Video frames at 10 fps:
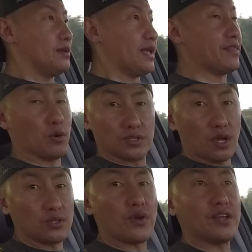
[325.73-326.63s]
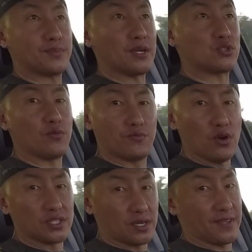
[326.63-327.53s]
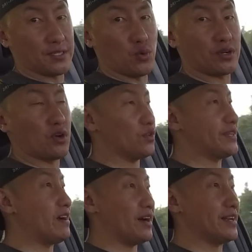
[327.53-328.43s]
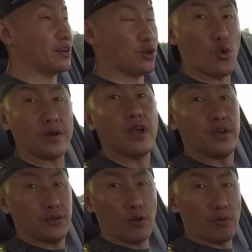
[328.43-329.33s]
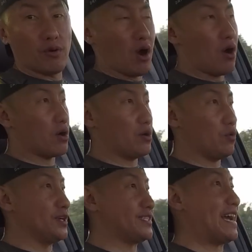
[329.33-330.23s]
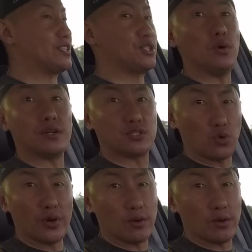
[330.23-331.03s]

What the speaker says: And there was also a special version of this one called the Honda Accord Euro R, which had 220